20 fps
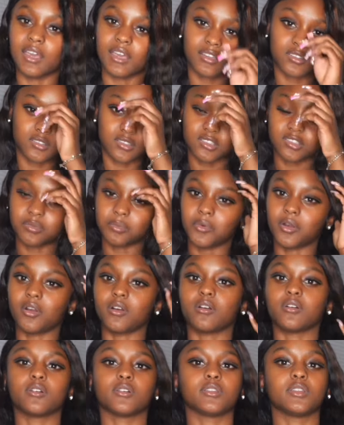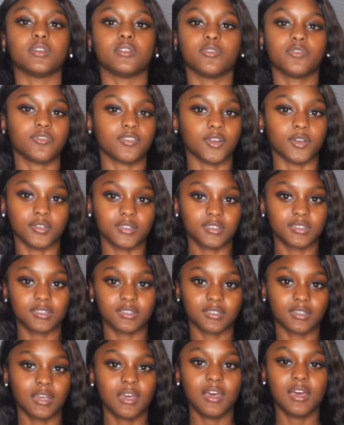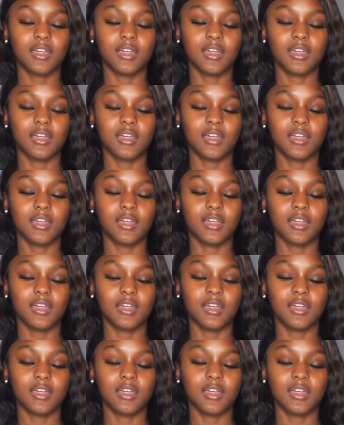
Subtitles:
extra small or the first